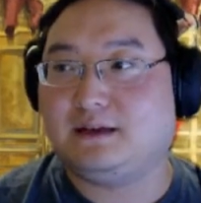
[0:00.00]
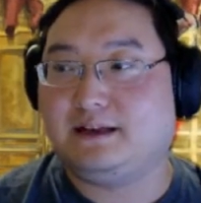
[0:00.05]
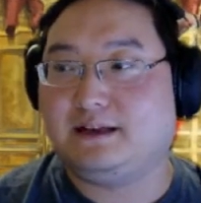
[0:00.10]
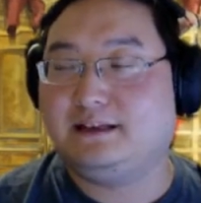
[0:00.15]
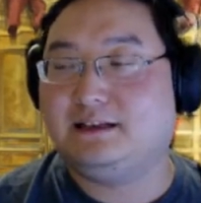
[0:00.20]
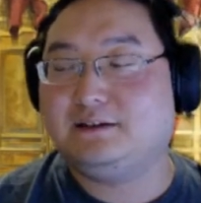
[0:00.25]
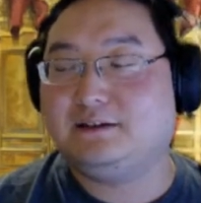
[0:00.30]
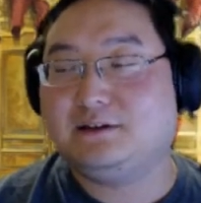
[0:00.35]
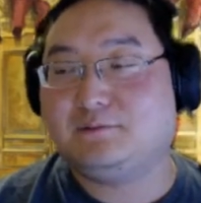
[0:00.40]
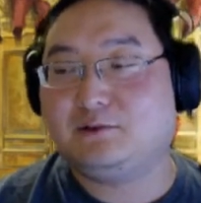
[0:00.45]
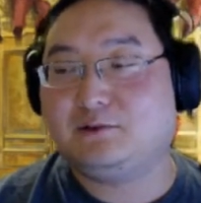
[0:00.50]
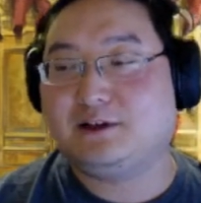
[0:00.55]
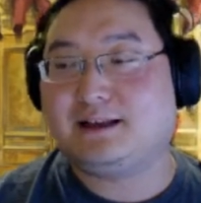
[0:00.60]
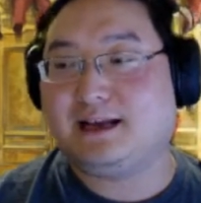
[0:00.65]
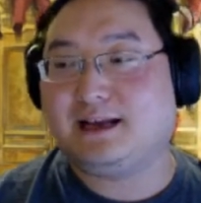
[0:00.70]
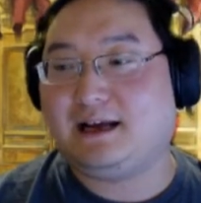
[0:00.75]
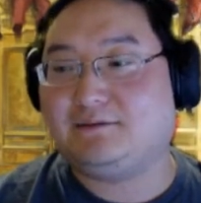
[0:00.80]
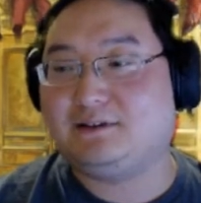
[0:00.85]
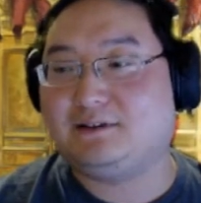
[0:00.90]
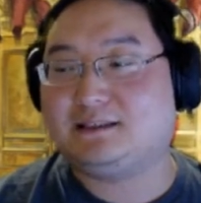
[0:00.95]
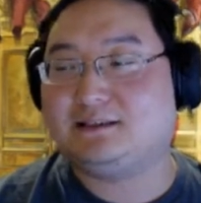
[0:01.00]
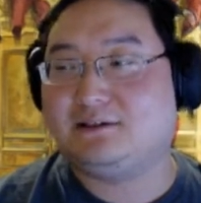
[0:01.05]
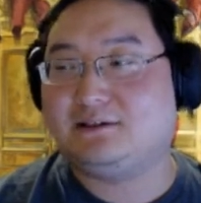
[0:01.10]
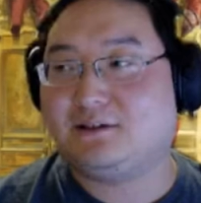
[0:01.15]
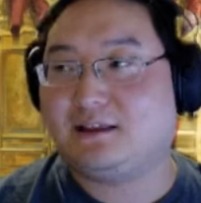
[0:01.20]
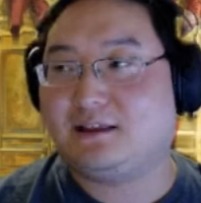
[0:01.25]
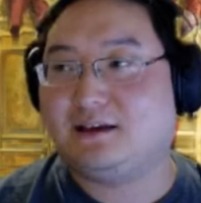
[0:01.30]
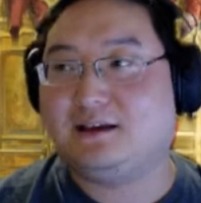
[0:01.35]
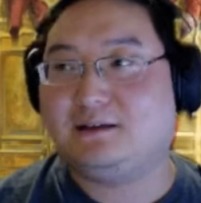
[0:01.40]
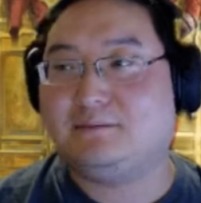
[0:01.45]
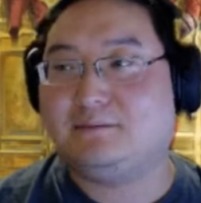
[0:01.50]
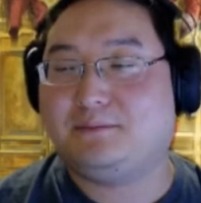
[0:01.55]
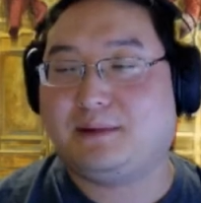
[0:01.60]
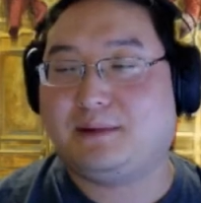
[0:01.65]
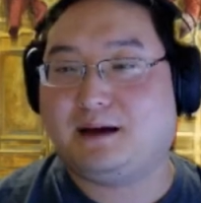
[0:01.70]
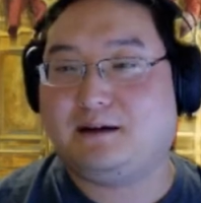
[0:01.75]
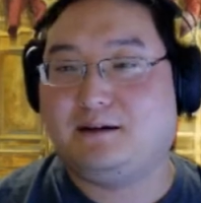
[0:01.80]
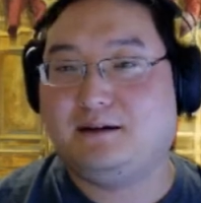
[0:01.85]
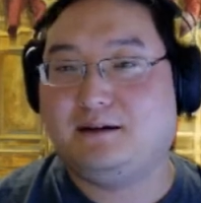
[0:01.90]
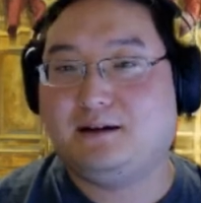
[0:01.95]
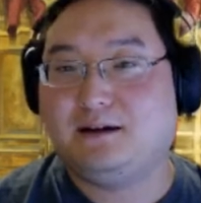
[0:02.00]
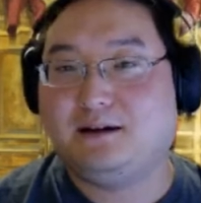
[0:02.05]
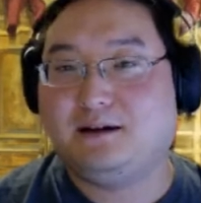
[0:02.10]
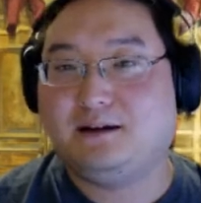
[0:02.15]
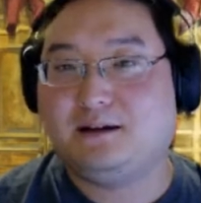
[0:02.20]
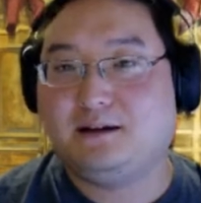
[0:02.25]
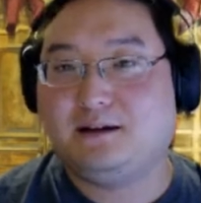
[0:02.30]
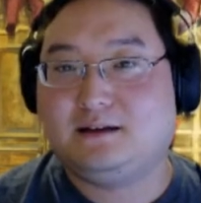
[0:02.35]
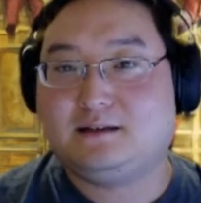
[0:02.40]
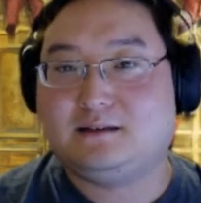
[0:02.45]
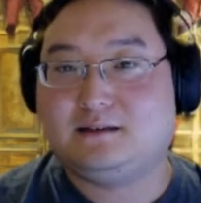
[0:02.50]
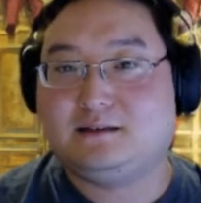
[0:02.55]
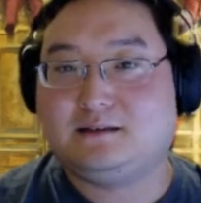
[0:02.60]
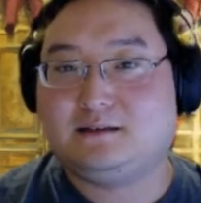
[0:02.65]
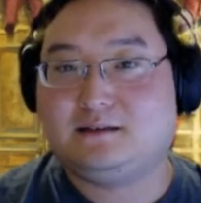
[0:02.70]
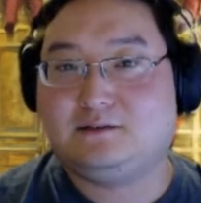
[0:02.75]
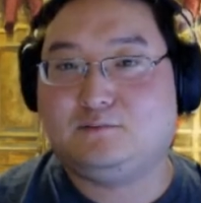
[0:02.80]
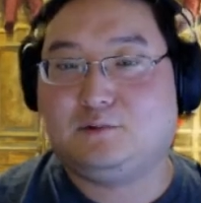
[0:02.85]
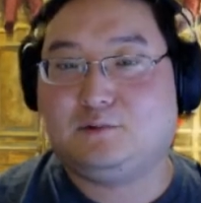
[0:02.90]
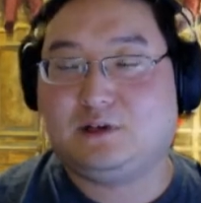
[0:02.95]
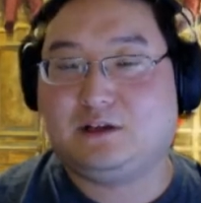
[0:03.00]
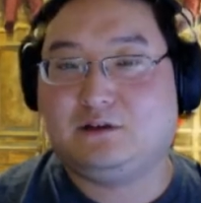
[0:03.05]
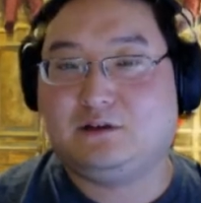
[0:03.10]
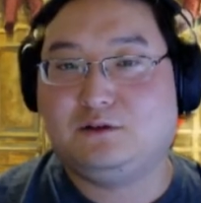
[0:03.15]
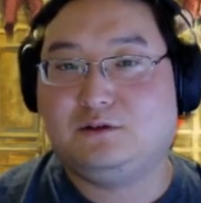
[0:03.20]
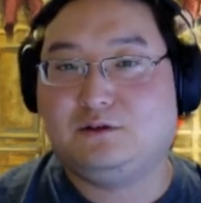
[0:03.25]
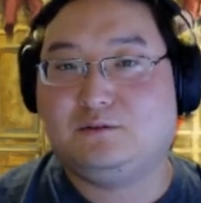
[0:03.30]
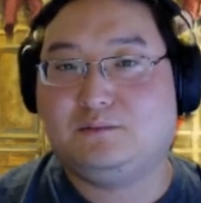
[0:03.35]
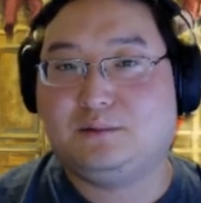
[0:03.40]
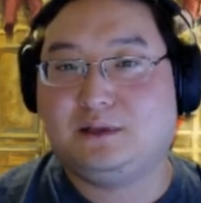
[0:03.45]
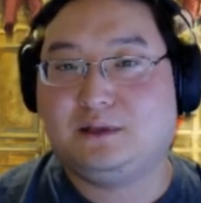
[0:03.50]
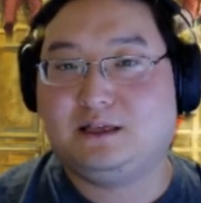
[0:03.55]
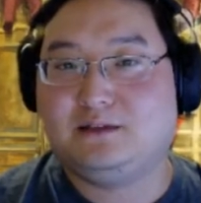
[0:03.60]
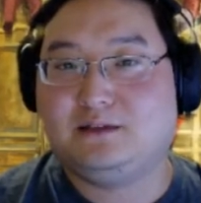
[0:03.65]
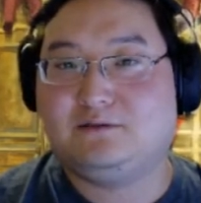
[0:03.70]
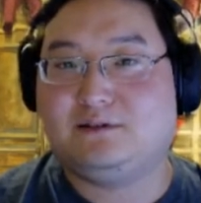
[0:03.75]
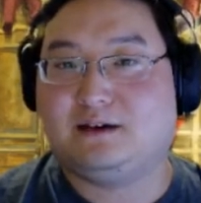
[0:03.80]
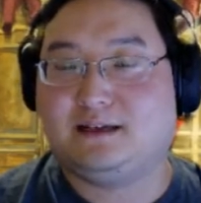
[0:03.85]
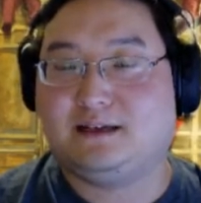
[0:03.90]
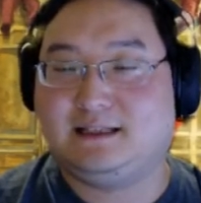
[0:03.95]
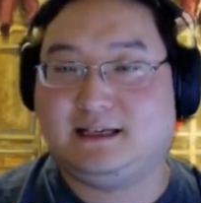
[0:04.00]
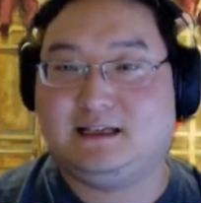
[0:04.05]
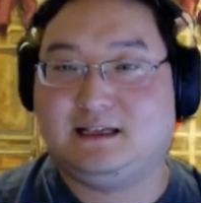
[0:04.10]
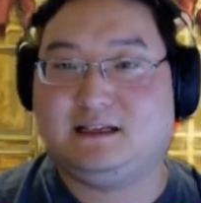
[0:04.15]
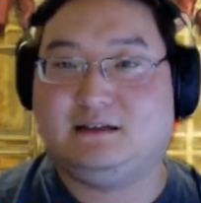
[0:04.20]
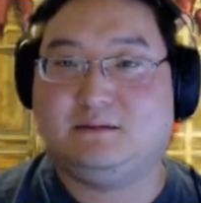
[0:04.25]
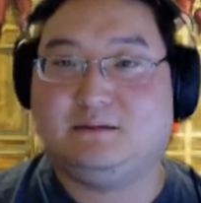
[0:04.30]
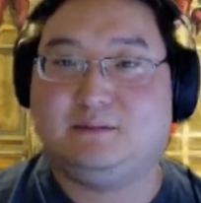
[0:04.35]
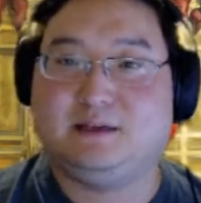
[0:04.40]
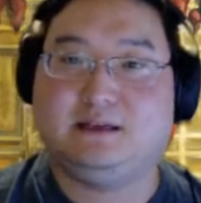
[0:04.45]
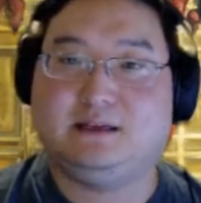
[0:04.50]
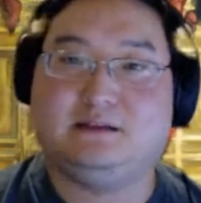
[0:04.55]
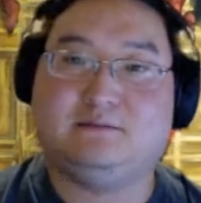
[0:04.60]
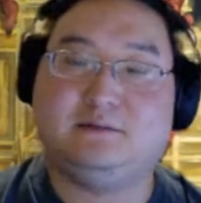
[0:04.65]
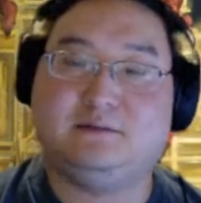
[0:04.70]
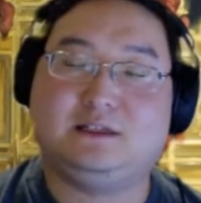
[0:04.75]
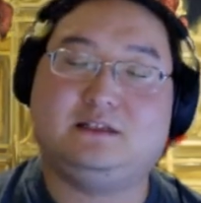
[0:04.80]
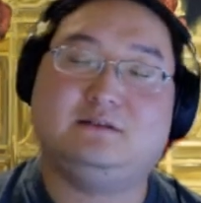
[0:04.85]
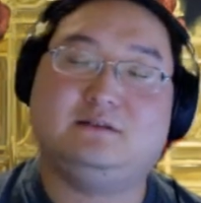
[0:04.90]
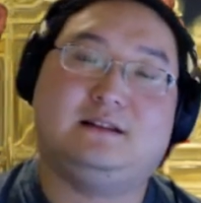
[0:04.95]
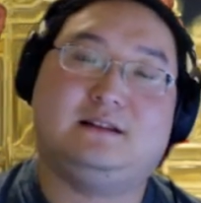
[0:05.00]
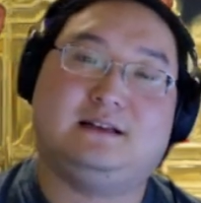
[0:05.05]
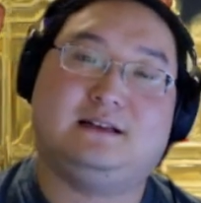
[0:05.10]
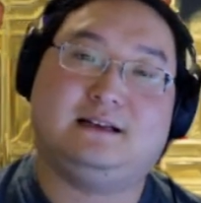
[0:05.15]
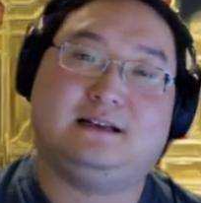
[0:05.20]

And you really have to start thinking about what you believe your identity be and what you think